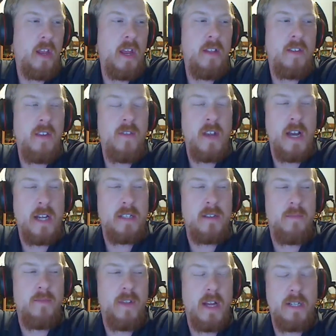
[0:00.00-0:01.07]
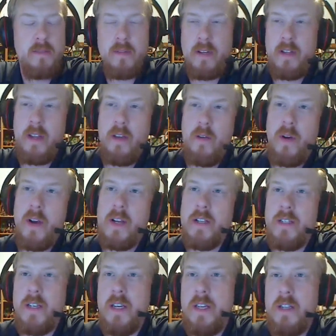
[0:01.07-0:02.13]
it's even got some flexibility on where it can
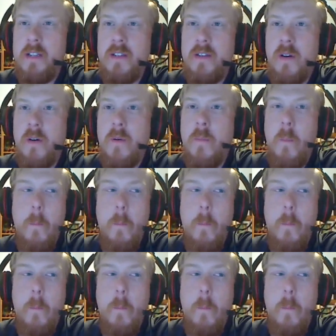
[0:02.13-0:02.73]
seed. So.